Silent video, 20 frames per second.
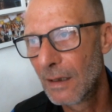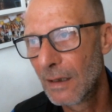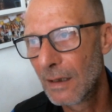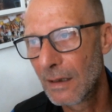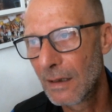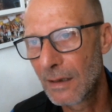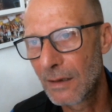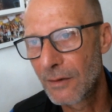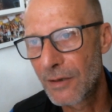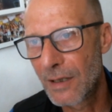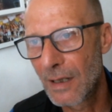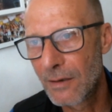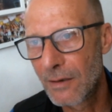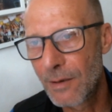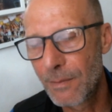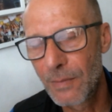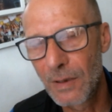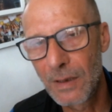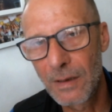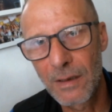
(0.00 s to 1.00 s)

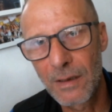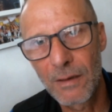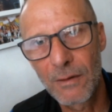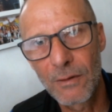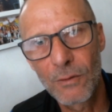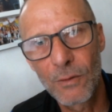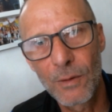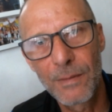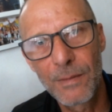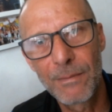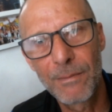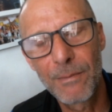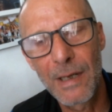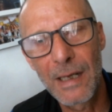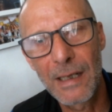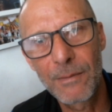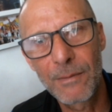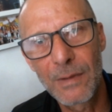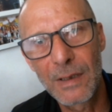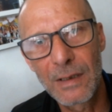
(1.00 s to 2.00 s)
ChatGPT will be
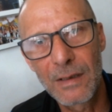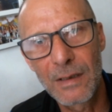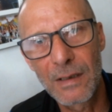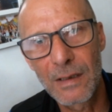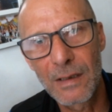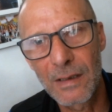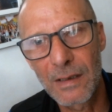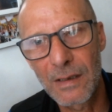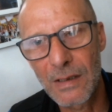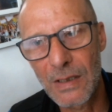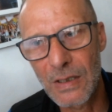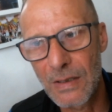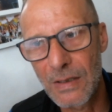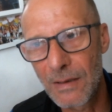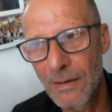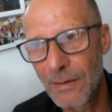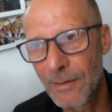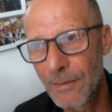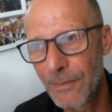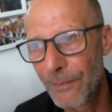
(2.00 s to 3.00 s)
make with
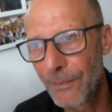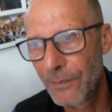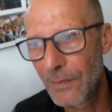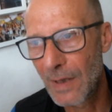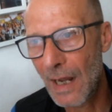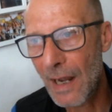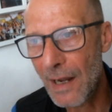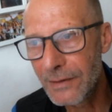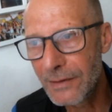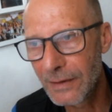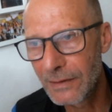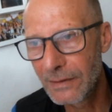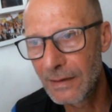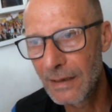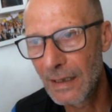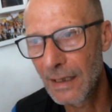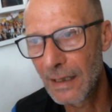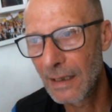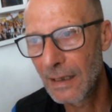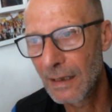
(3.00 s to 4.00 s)
some edit
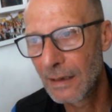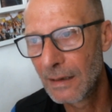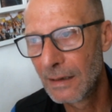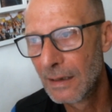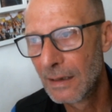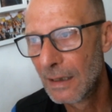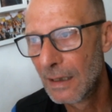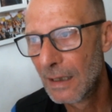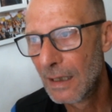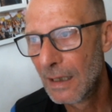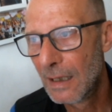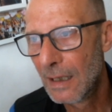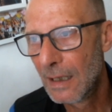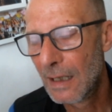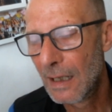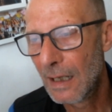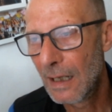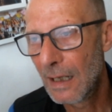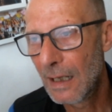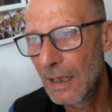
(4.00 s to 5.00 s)
there,
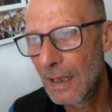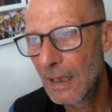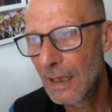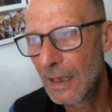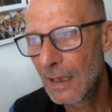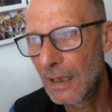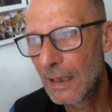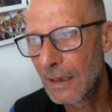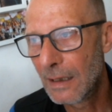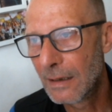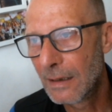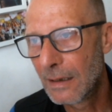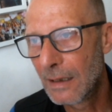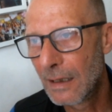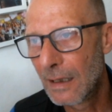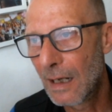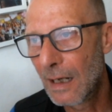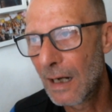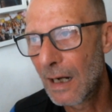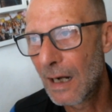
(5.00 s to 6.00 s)
and
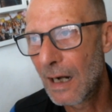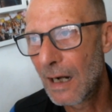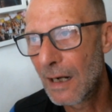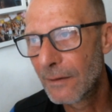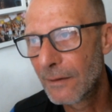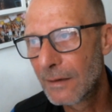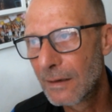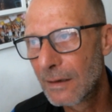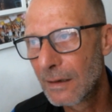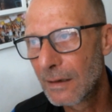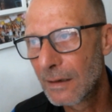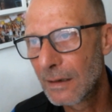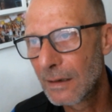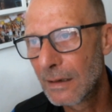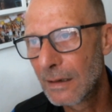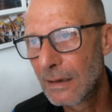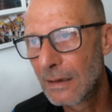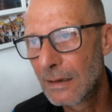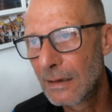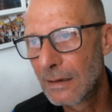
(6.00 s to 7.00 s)

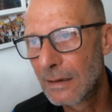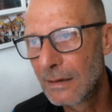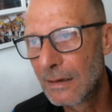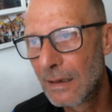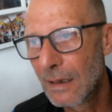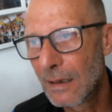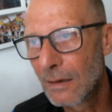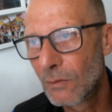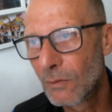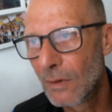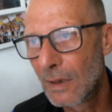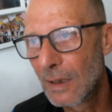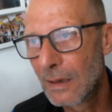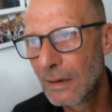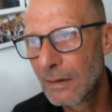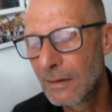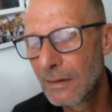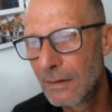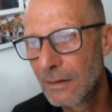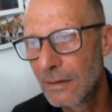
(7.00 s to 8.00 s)
after that
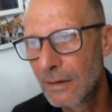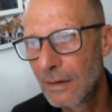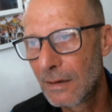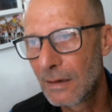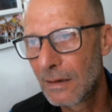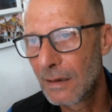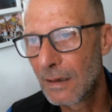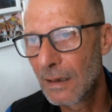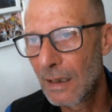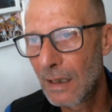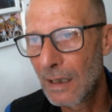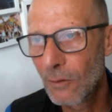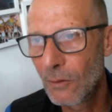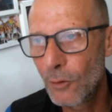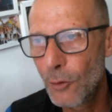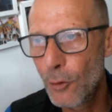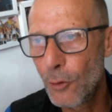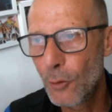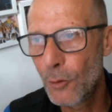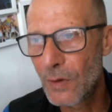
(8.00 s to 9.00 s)
one, I
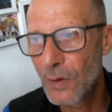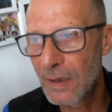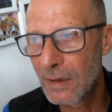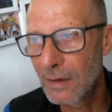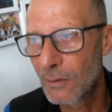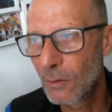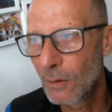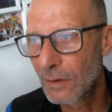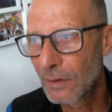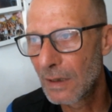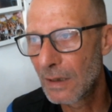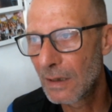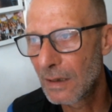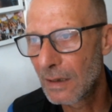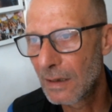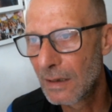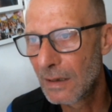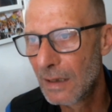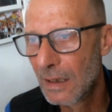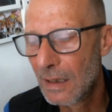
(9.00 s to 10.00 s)
will use it on the
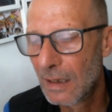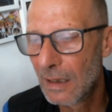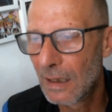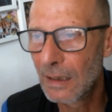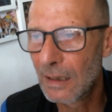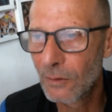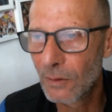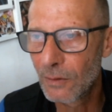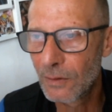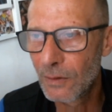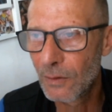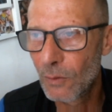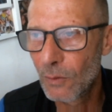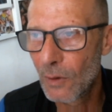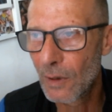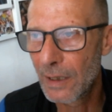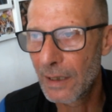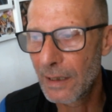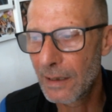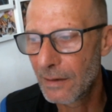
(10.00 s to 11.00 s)
another
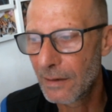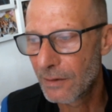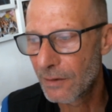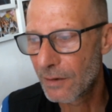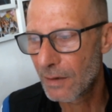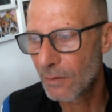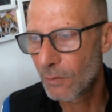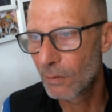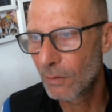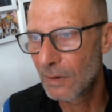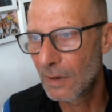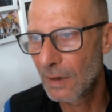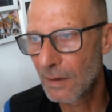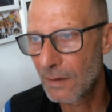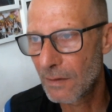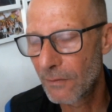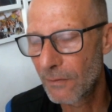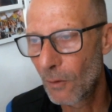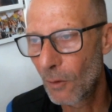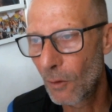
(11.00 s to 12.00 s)
way just to
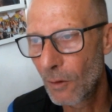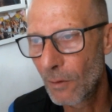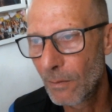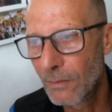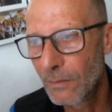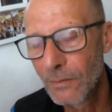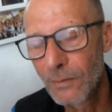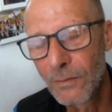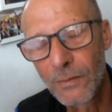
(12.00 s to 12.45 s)
transform,